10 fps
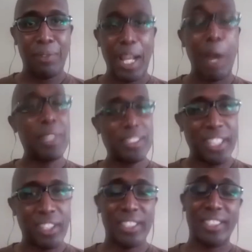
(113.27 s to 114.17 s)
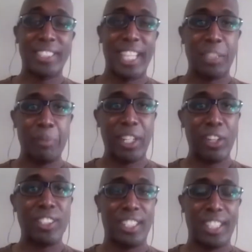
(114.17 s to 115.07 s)
How many tickles does it take to make
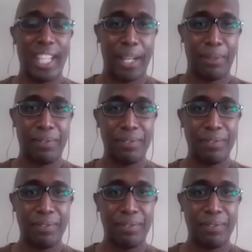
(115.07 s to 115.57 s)
Ursula laugh?